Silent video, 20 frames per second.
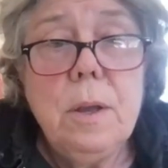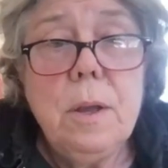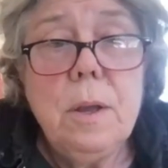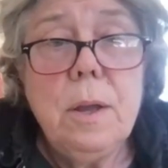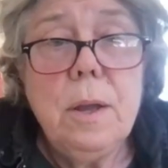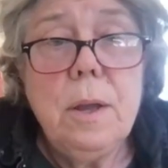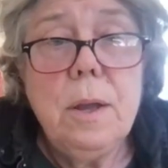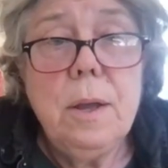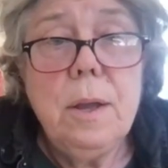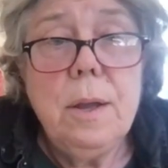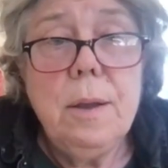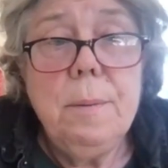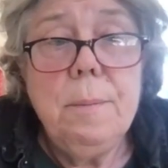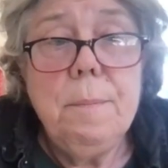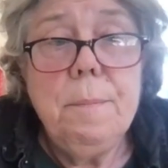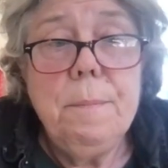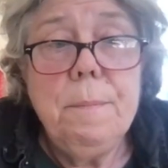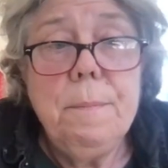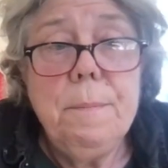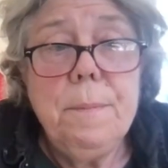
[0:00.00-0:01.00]

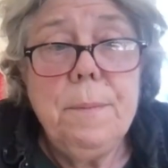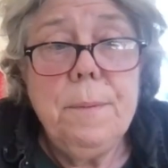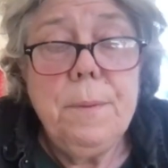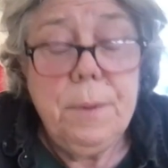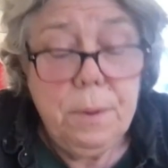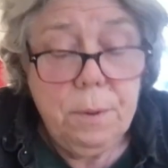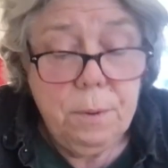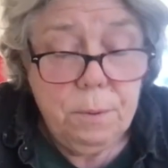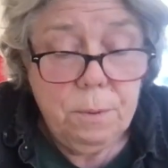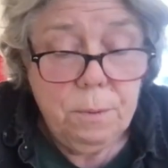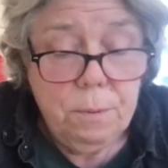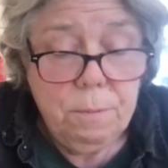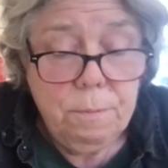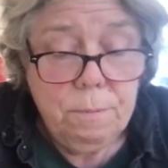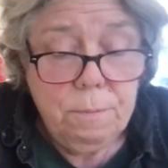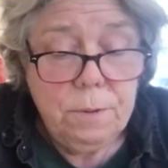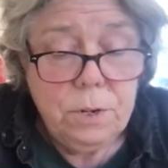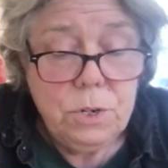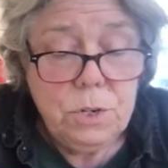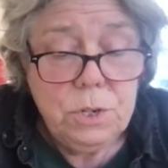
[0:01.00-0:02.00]

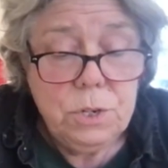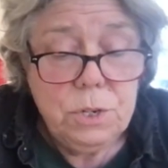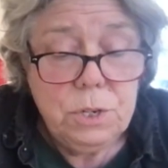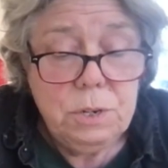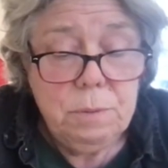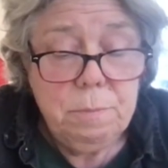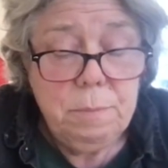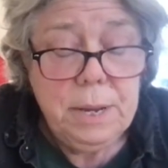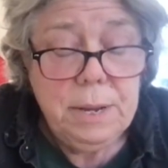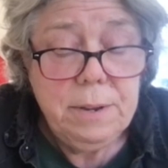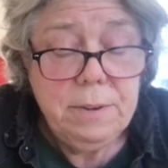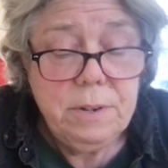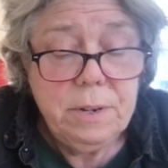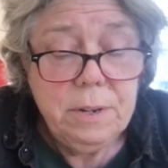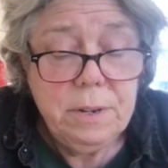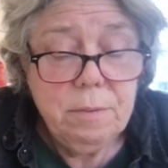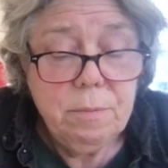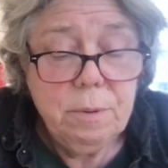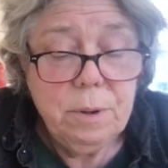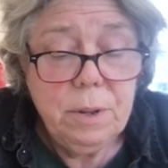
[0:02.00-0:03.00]
Which is to me
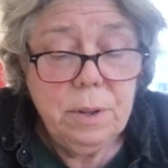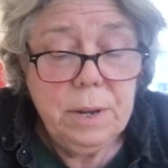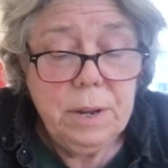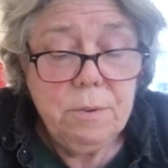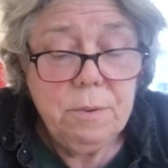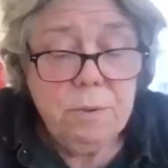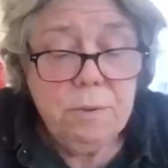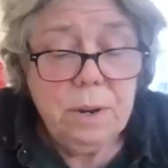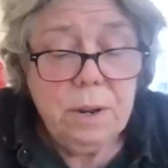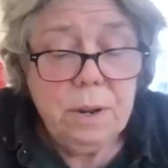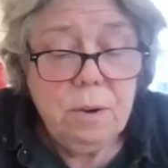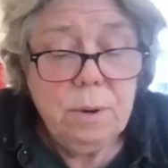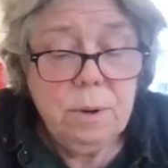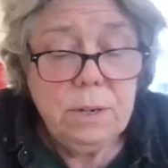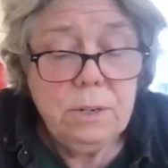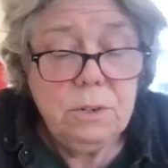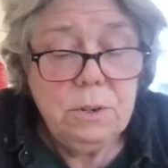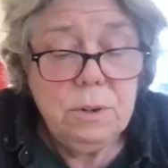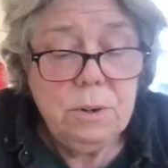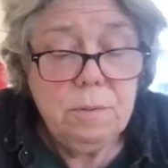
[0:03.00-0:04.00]
still a really interesting
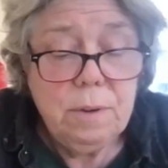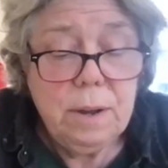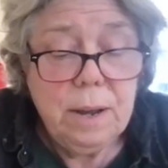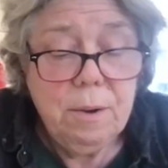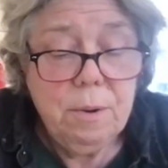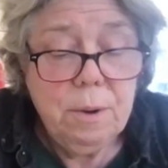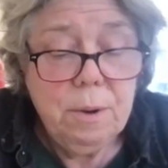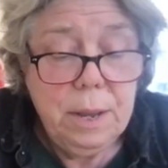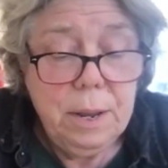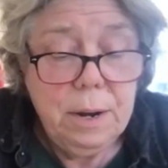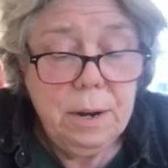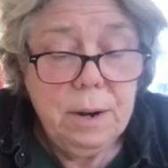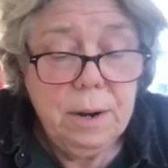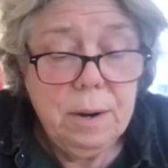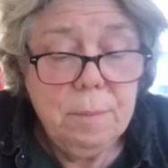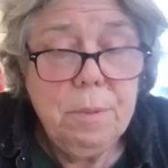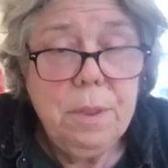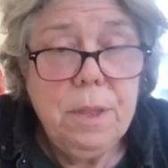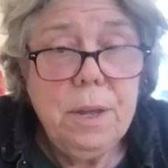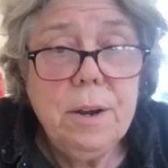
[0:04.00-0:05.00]
question of how I ended
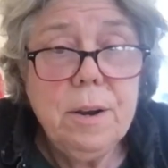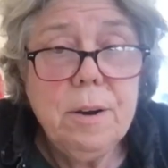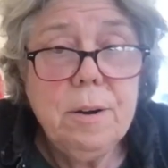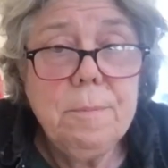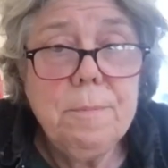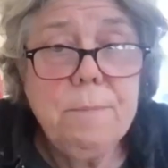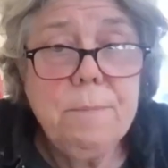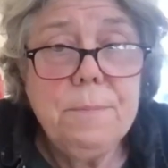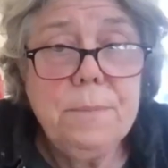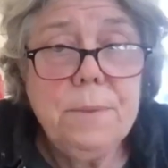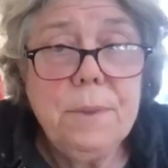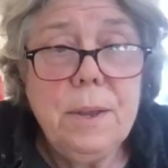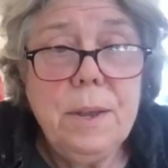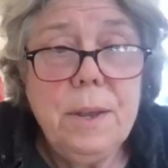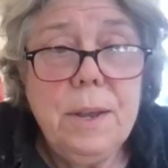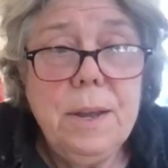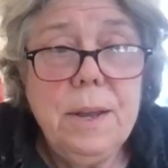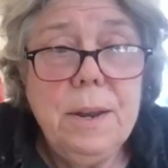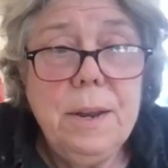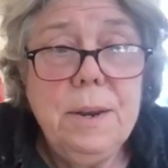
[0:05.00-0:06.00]
up there
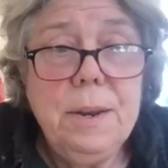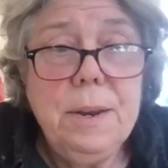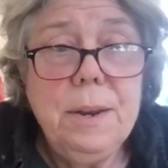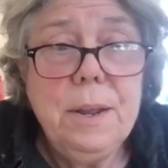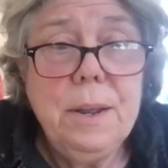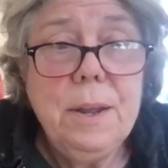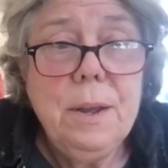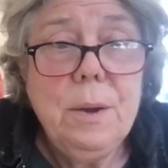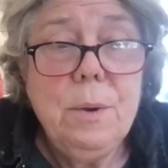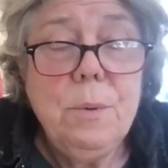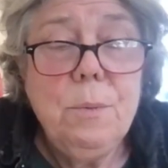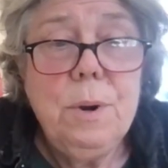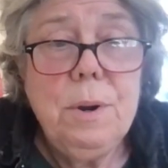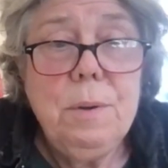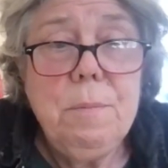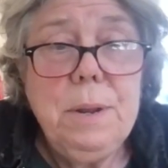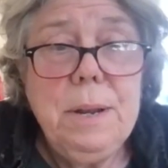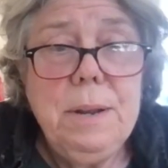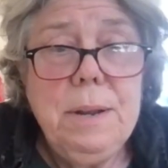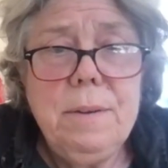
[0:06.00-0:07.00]
and what
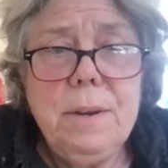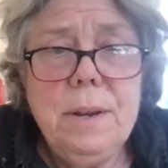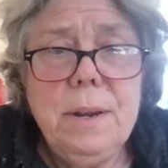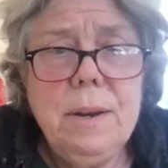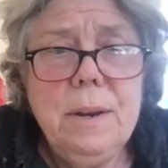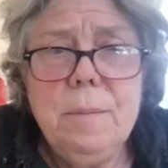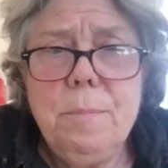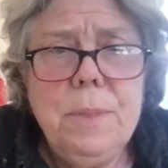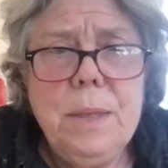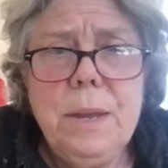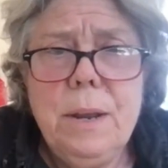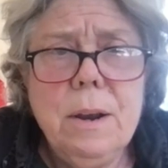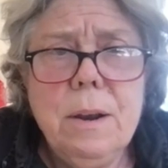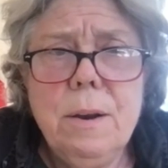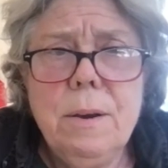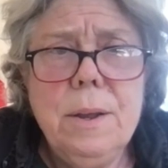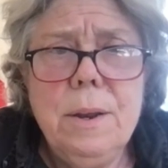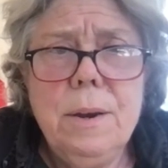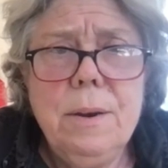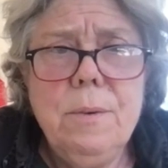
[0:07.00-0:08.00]
it means to end up
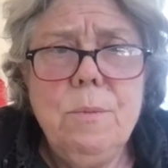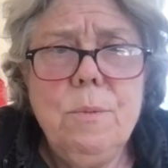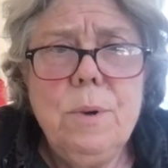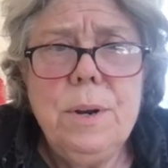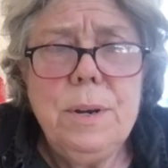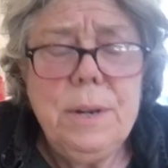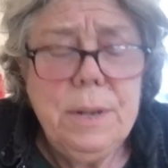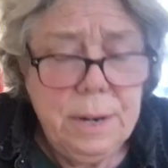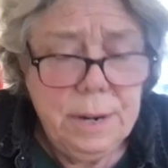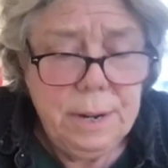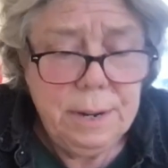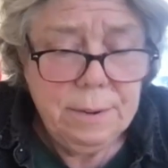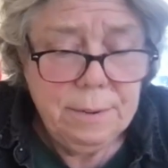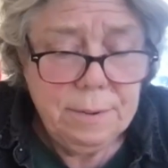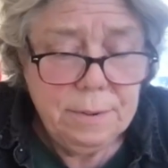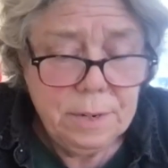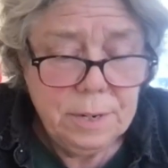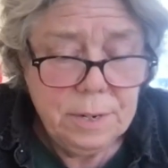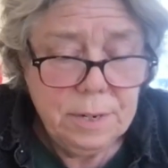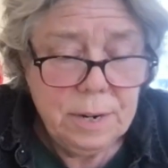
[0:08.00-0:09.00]
there and what it
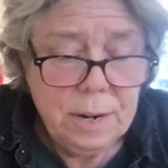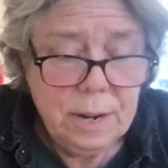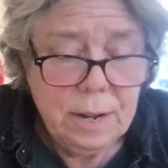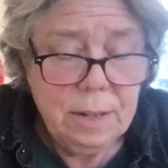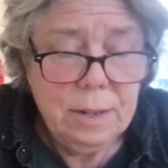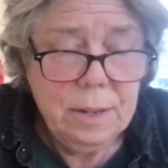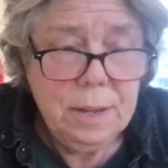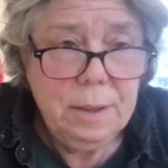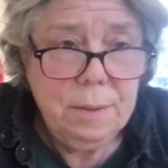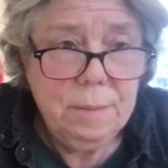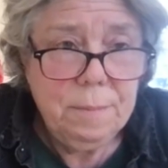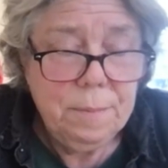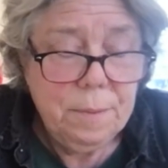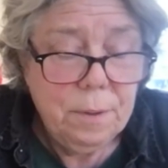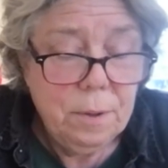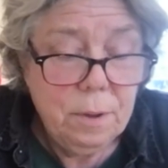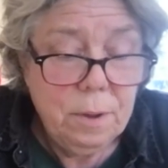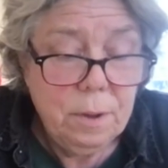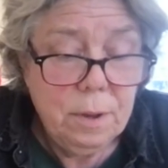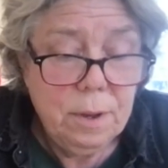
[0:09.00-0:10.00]
is exactly.
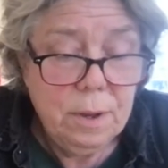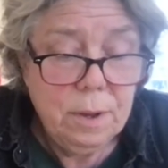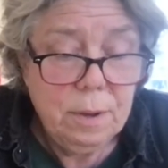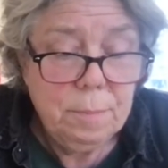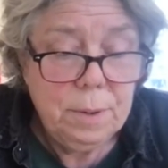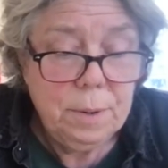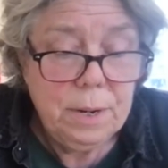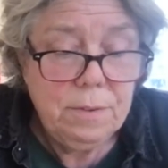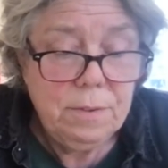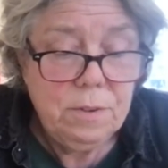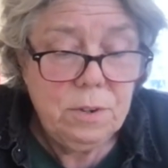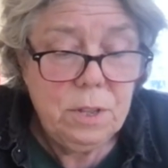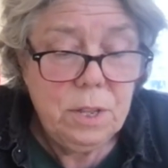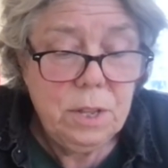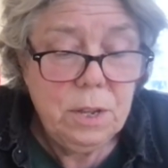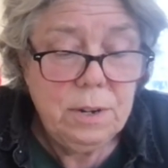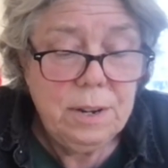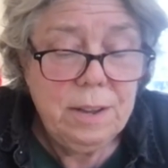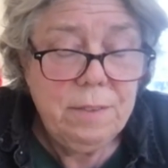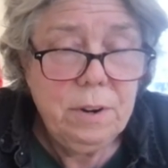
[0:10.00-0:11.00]
But it's
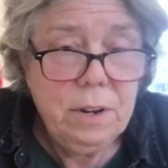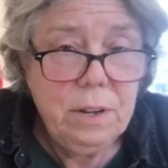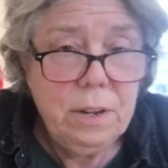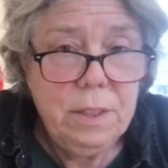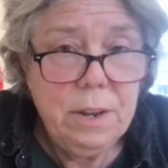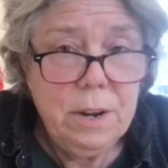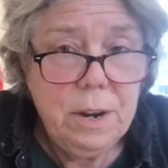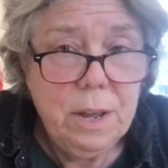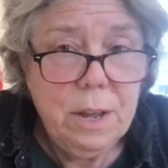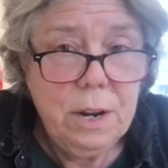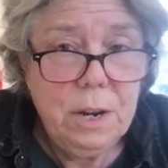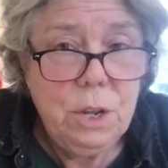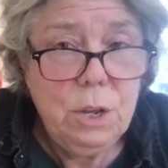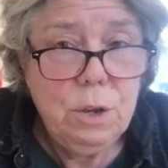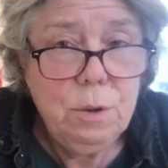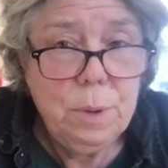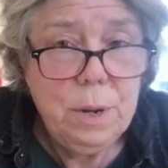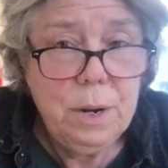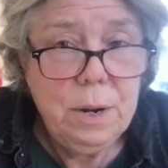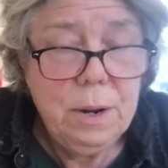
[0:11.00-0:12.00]
definitely the
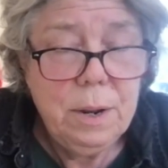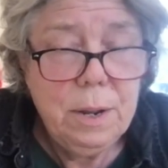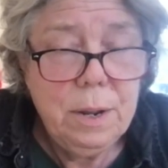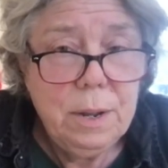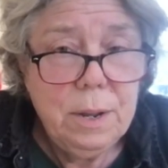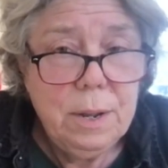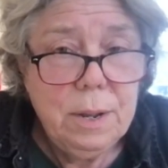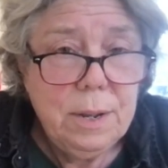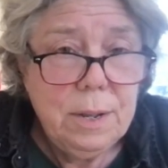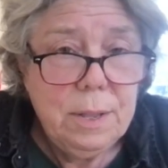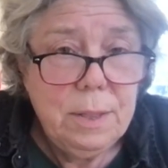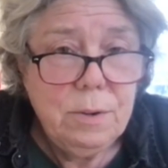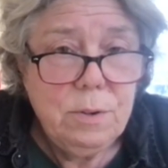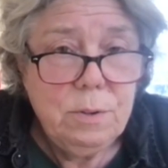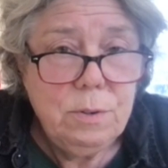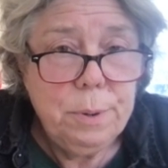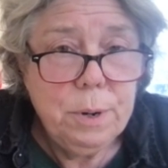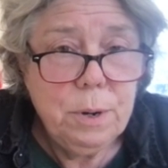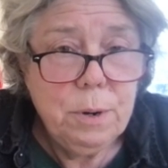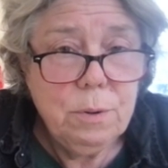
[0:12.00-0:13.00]
non-human.
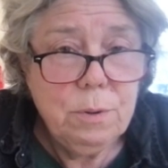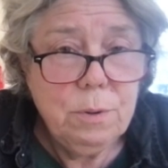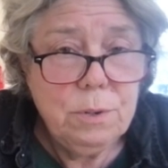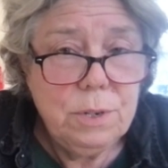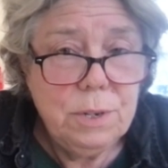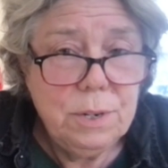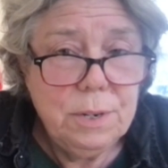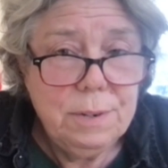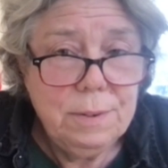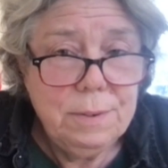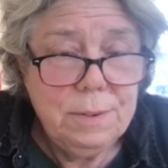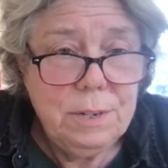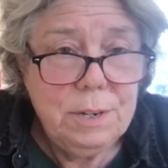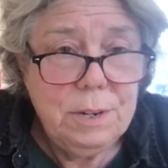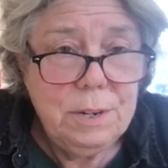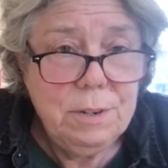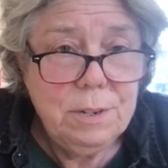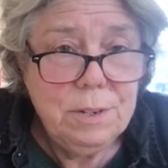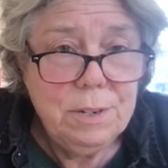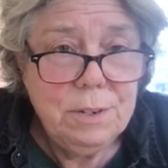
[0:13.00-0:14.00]
There's birds and
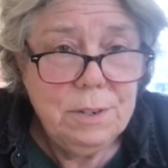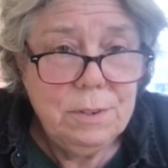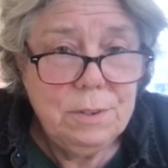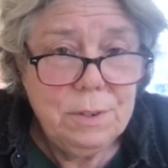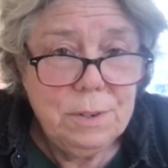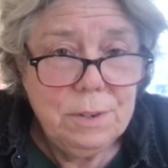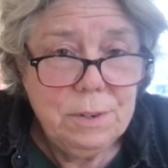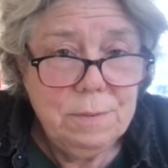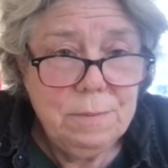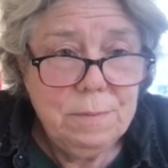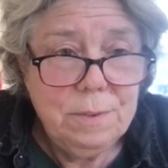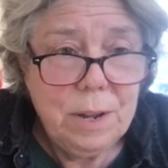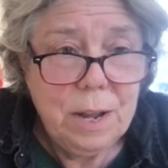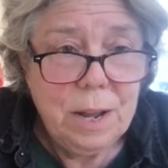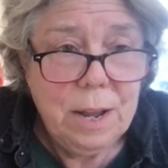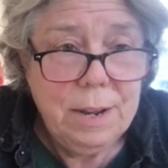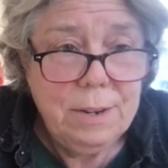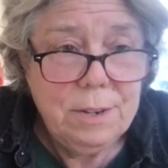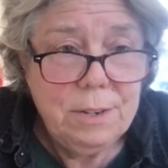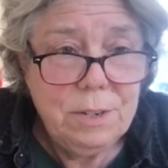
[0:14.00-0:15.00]
seasons and
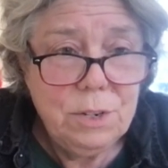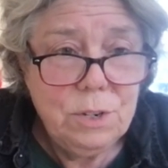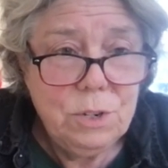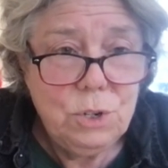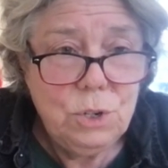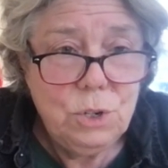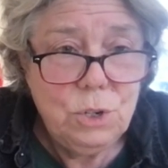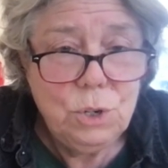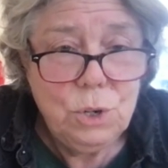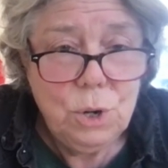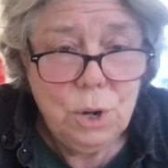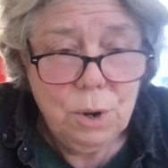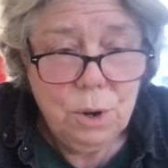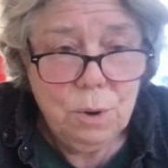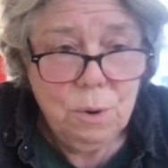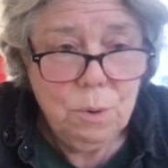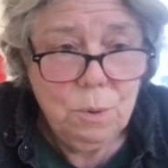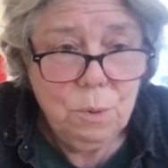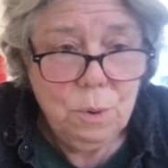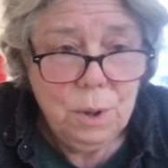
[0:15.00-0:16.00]
ice and
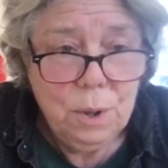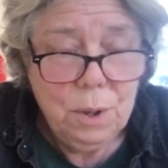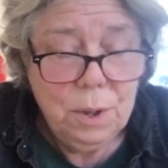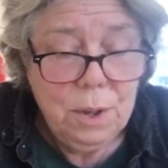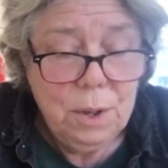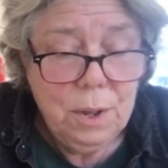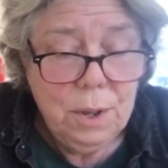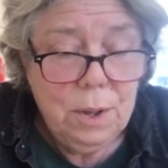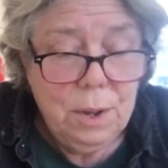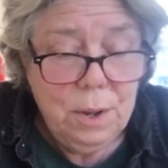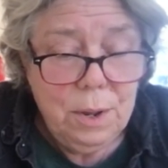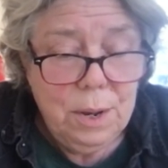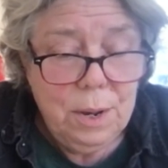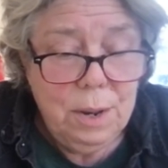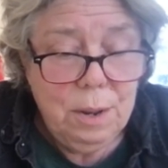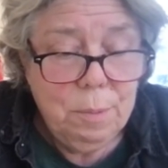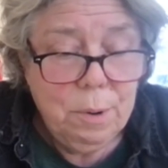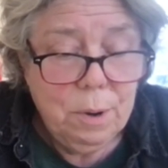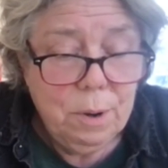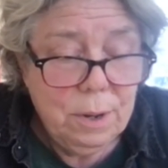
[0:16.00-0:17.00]
snow in
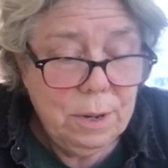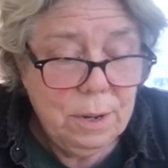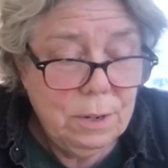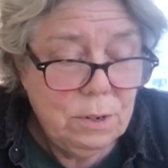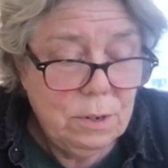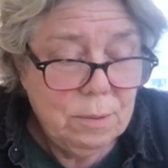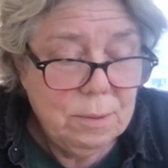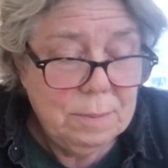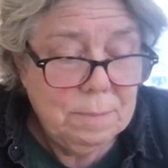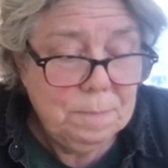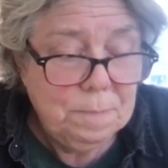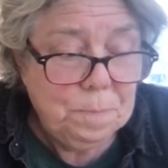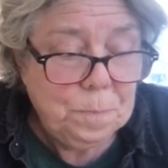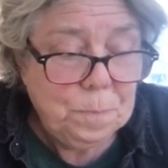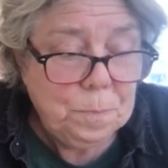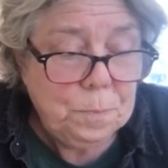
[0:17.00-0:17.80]
the book and so on.